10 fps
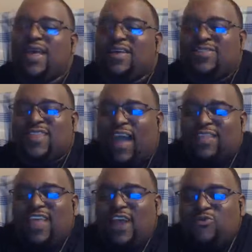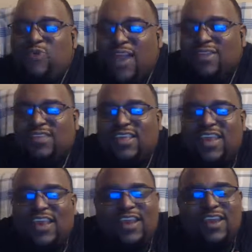It's not
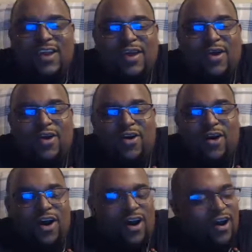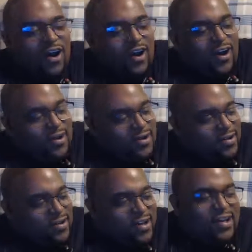directly uh
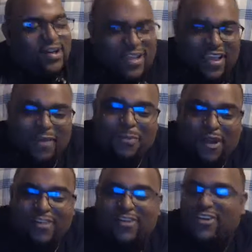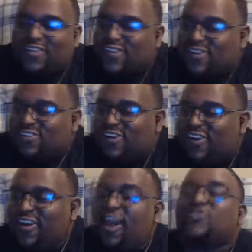brother and sister.